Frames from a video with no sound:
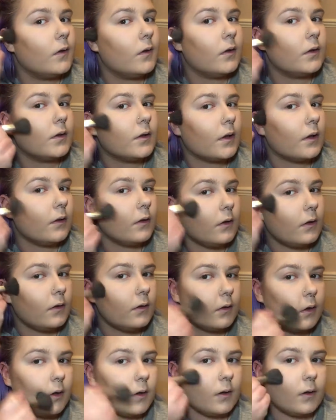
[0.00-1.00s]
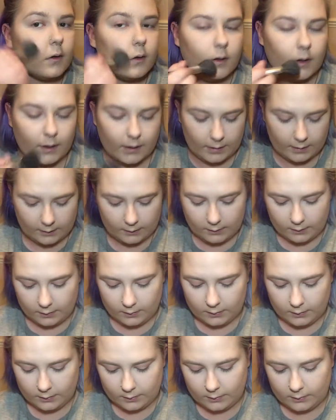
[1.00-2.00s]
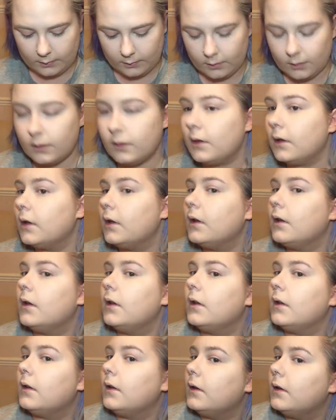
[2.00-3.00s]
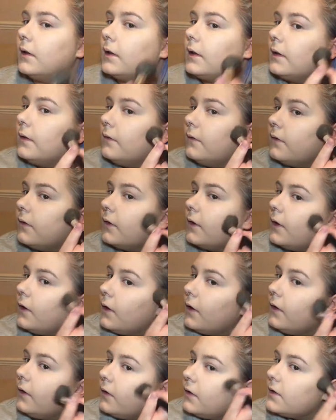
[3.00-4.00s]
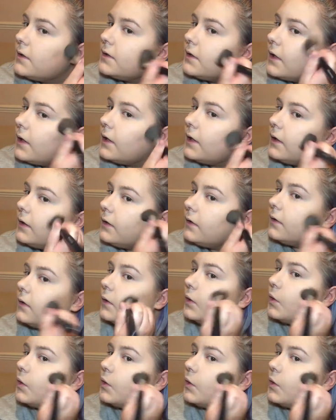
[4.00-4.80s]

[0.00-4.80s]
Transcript: just along that line, and same for the other side.